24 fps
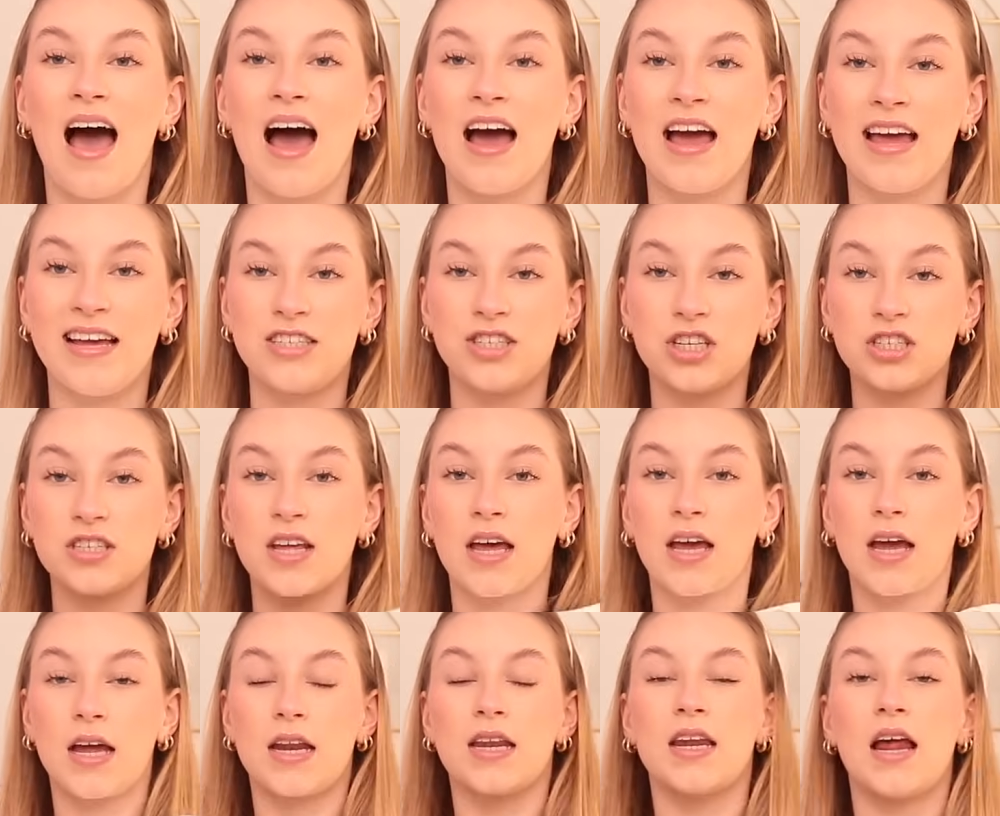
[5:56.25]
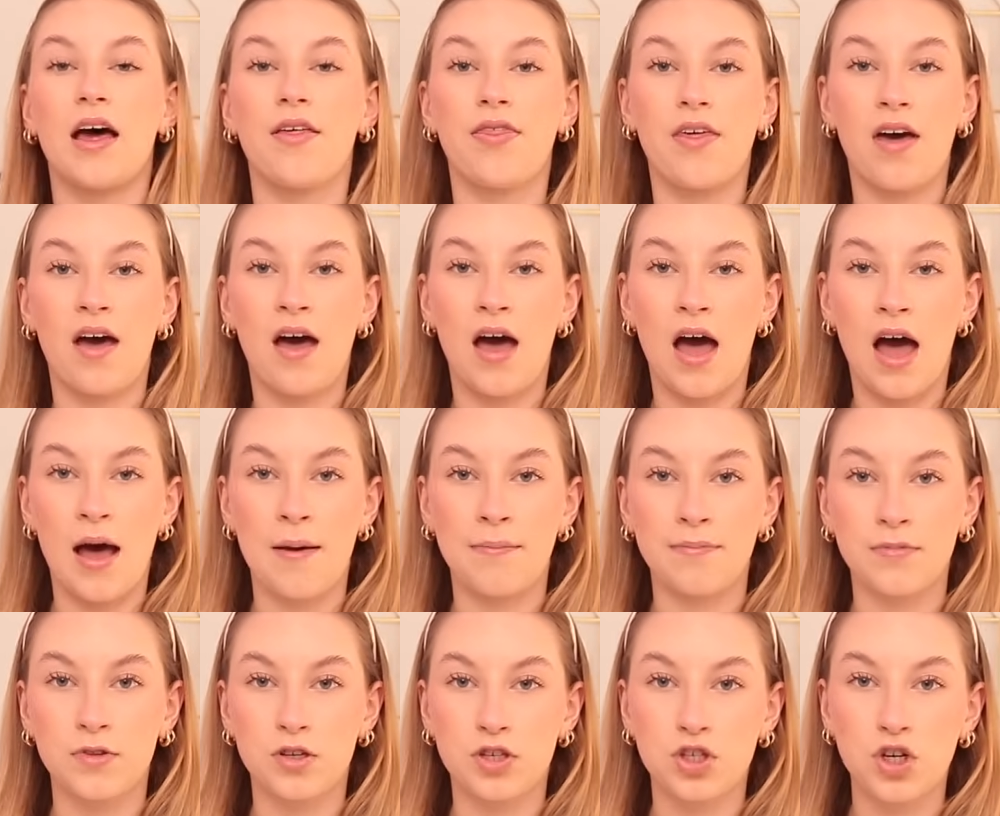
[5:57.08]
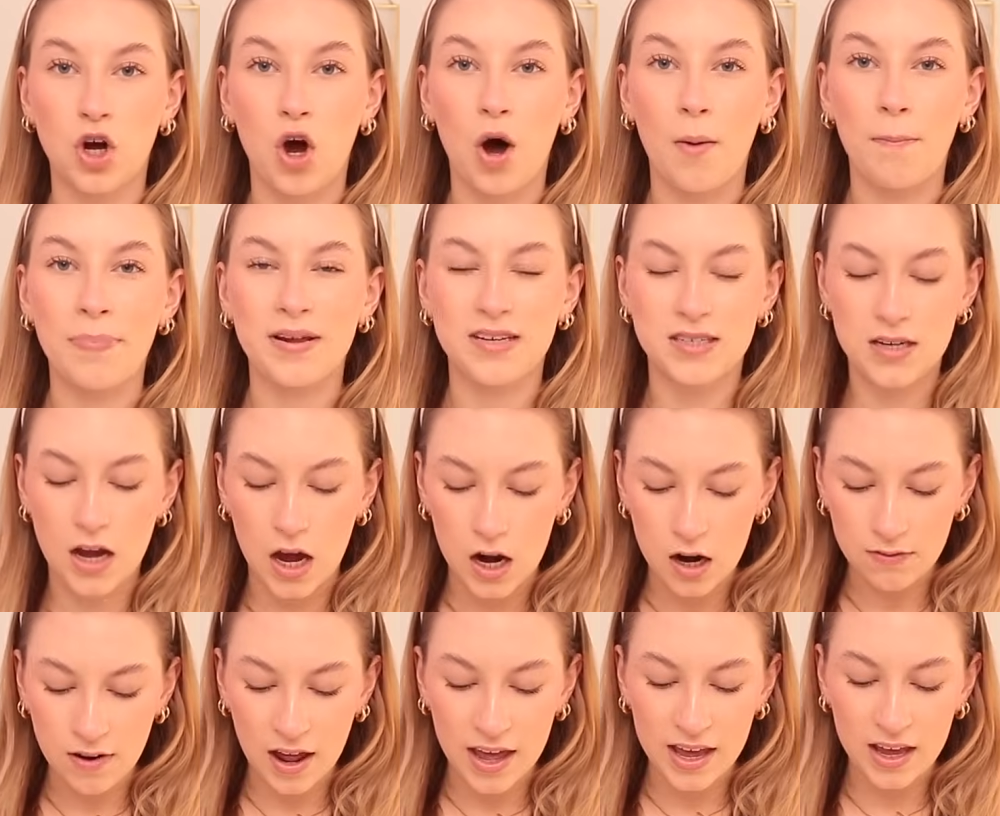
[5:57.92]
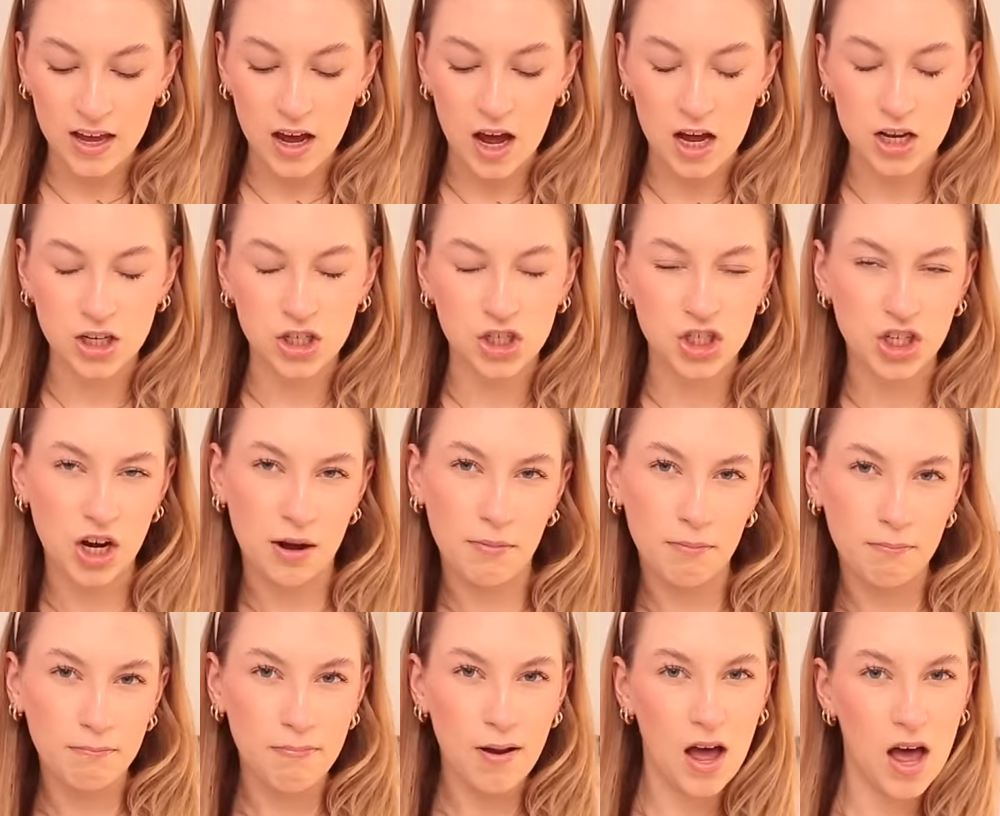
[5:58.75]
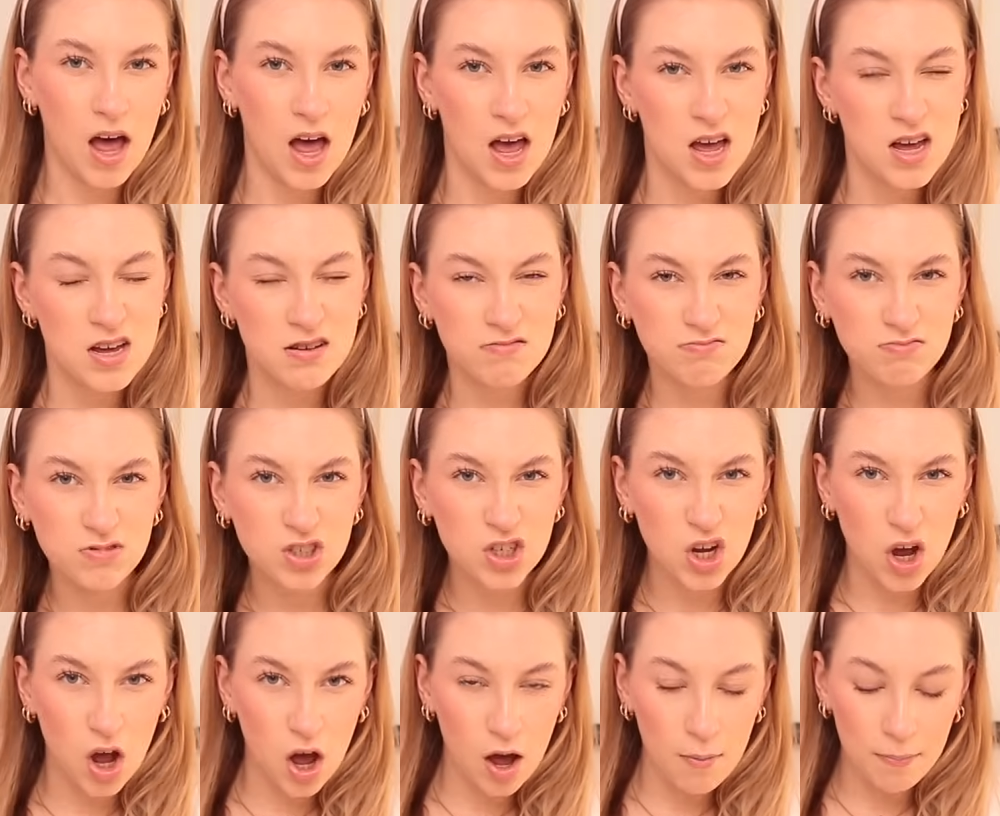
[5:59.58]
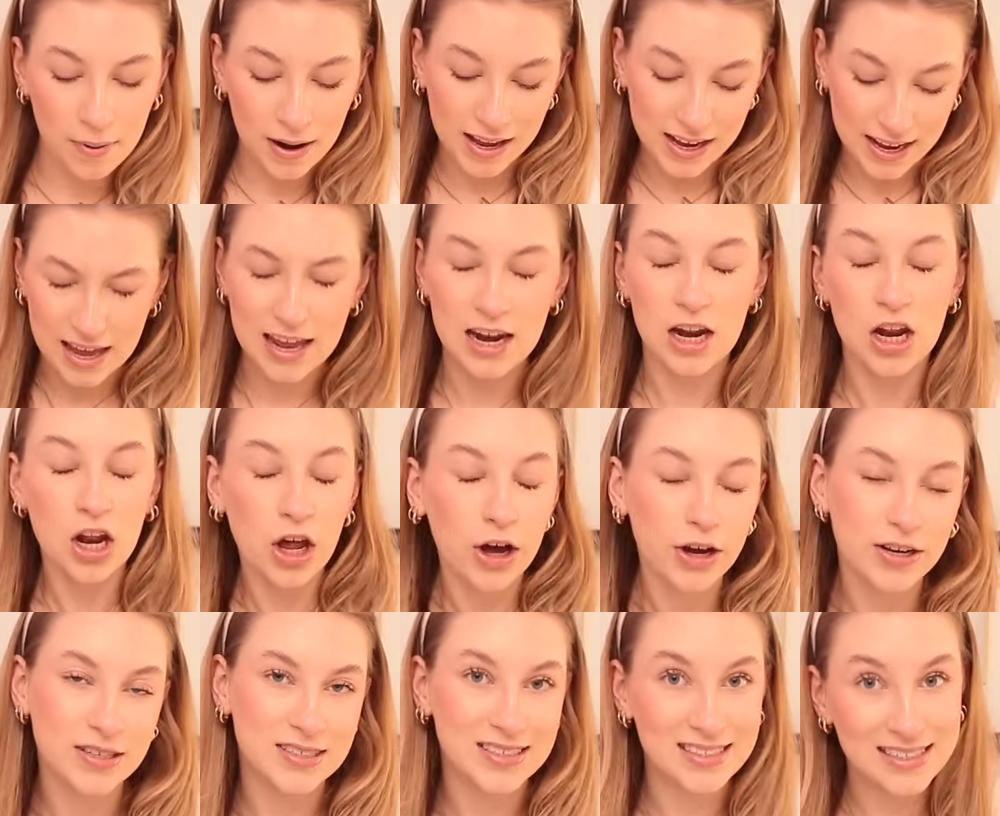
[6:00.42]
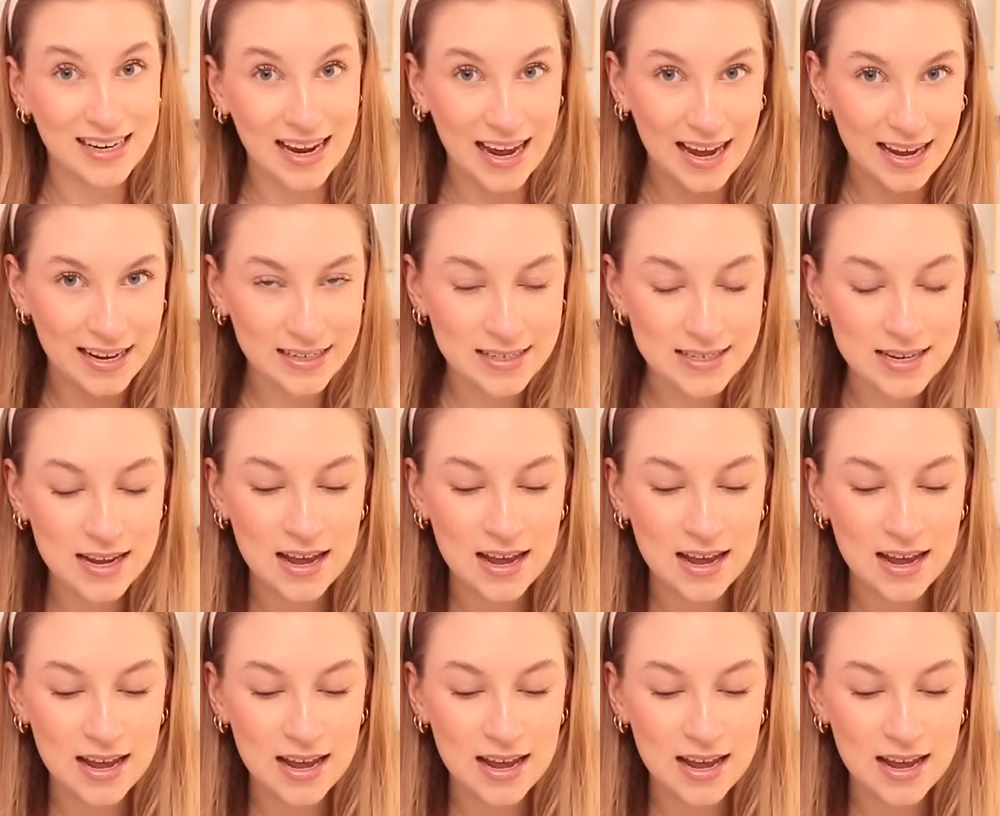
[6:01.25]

It's just like another top. It's kind of like a jumper top, like it looks knit.